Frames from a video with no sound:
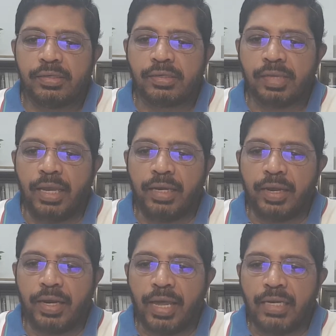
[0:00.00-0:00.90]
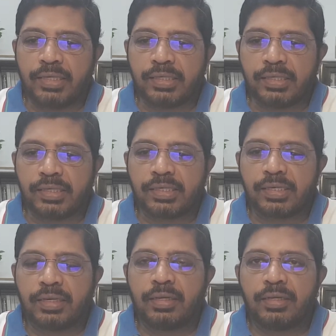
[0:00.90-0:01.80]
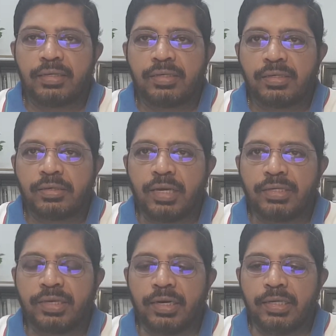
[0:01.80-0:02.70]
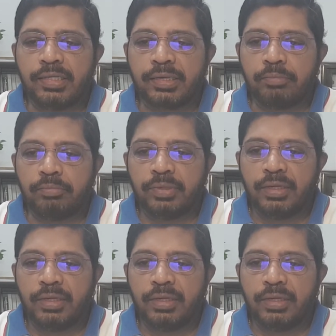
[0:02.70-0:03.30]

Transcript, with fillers: psychoanalysis, structuralism,